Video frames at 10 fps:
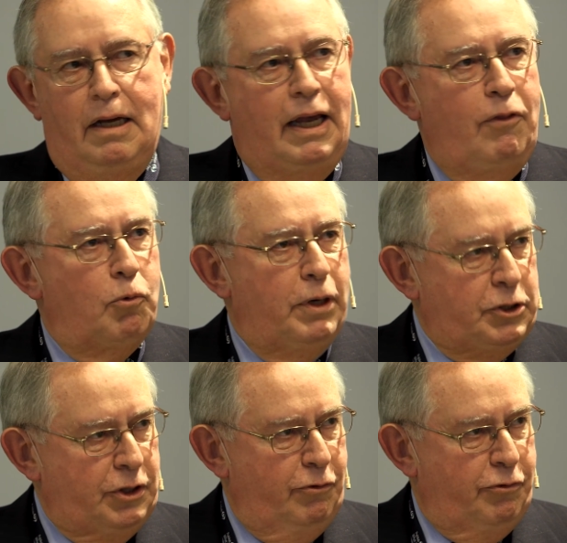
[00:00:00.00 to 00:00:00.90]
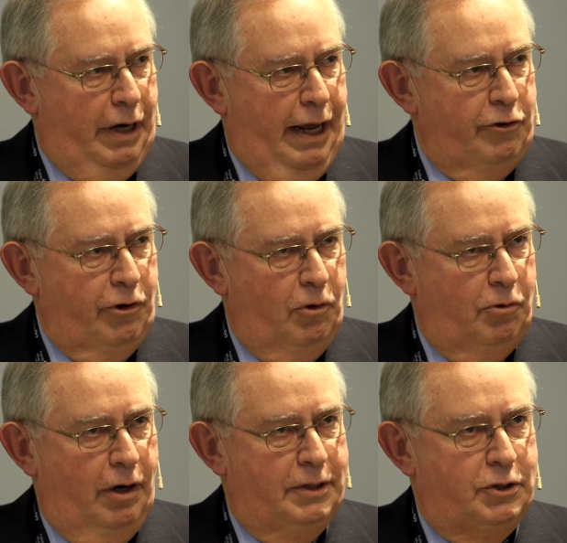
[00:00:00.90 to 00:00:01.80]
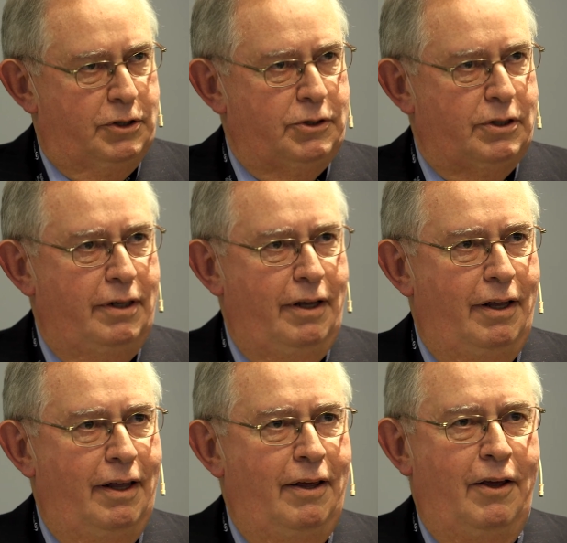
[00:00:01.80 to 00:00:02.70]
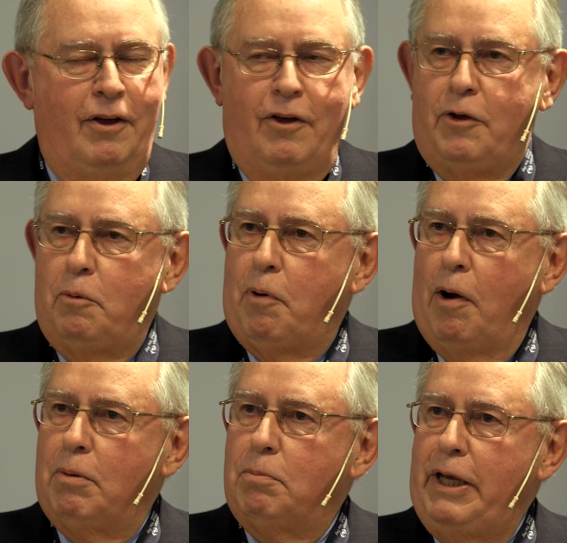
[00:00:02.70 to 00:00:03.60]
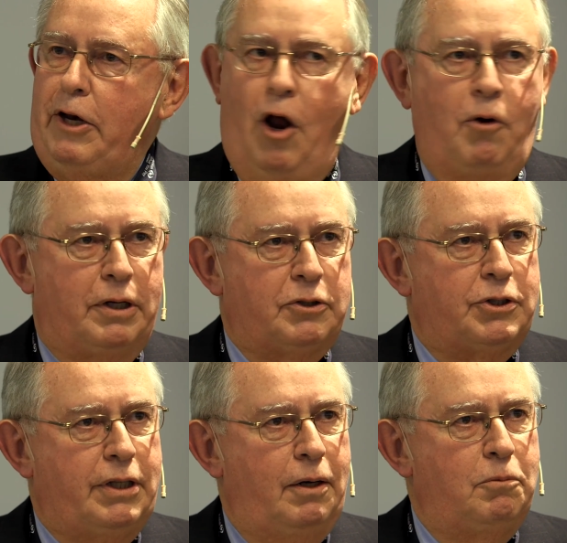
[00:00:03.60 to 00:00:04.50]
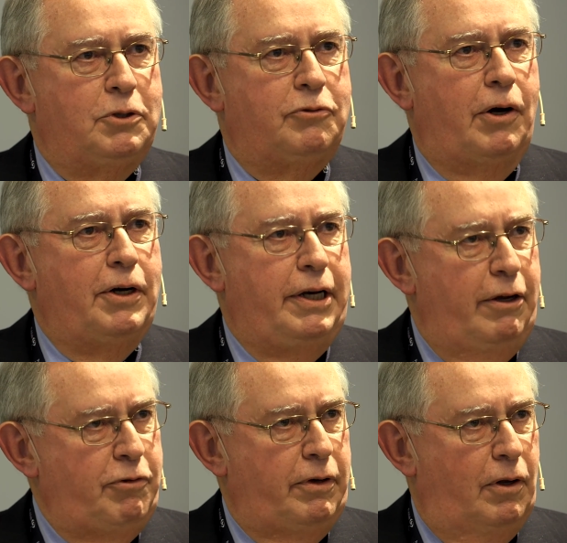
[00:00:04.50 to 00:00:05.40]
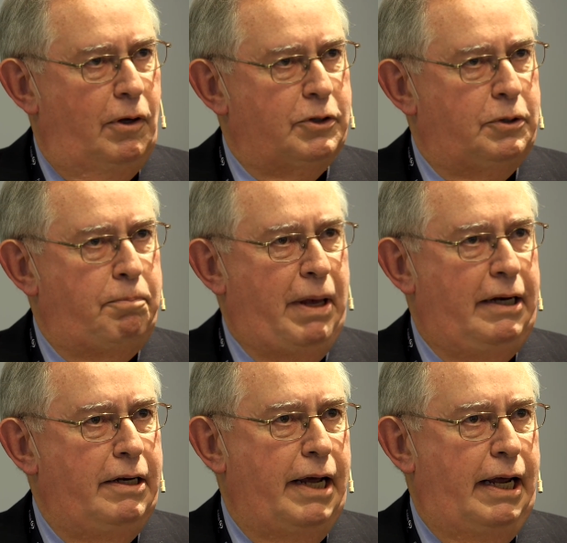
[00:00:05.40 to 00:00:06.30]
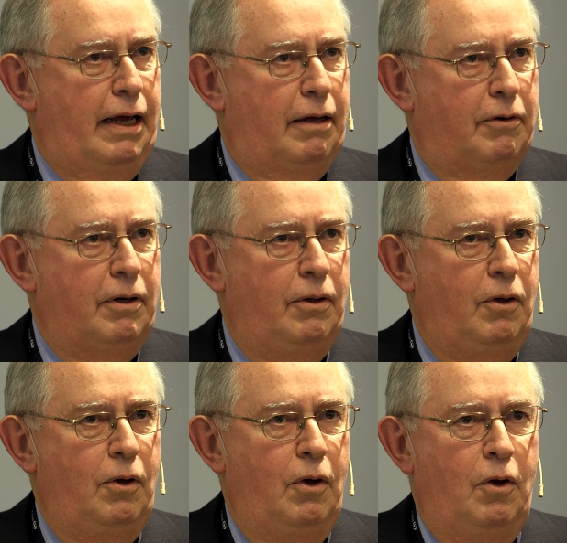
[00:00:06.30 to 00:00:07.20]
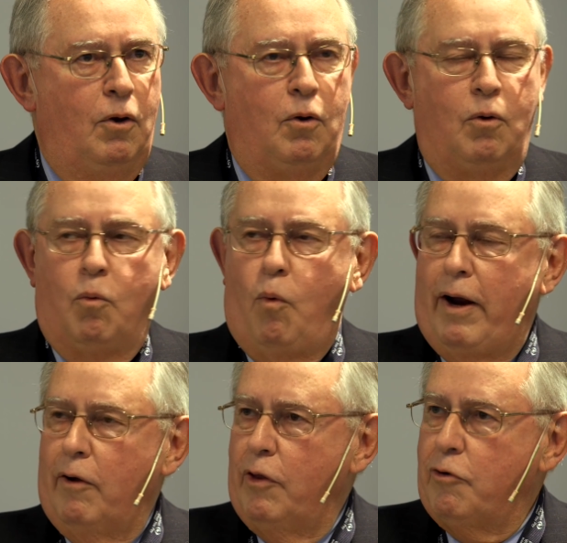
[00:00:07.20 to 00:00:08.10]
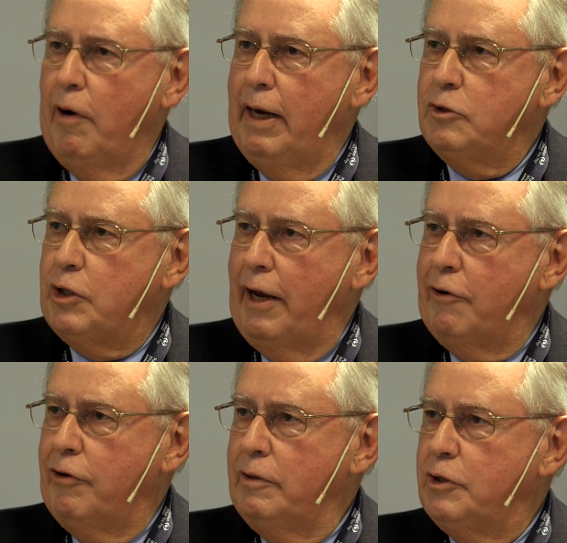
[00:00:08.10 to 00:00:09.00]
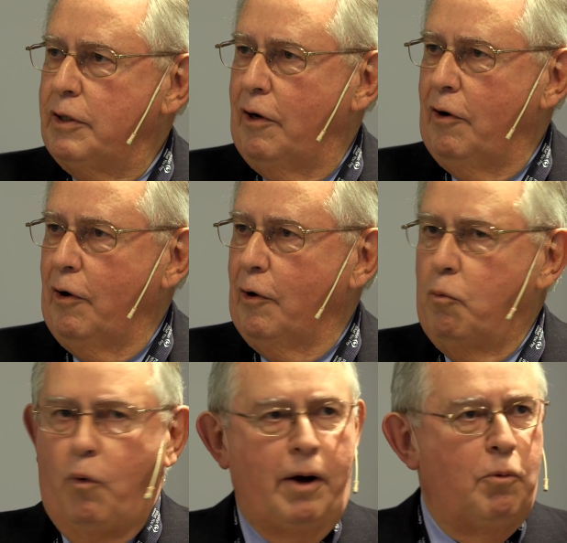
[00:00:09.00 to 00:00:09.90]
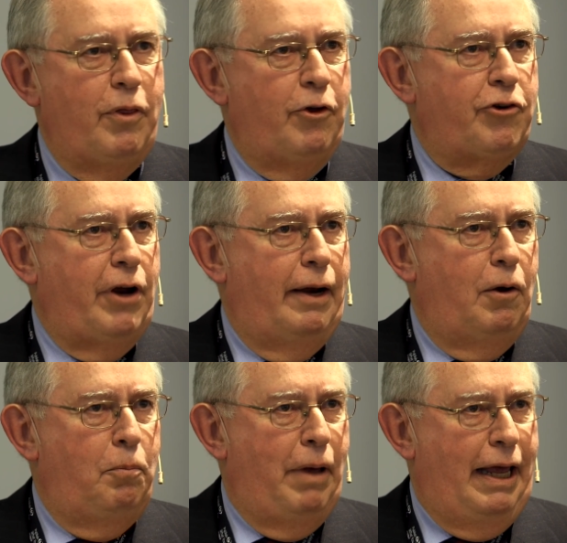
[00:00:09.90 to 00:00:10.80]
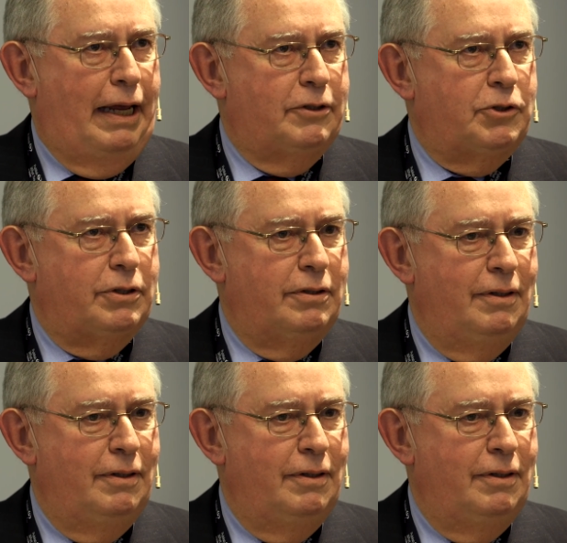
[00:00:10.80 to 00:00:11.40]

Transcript: In the recent financial crisis, you probably noticed that it was very difficult to pin down where the transactions occurred. Where were the shadow banks?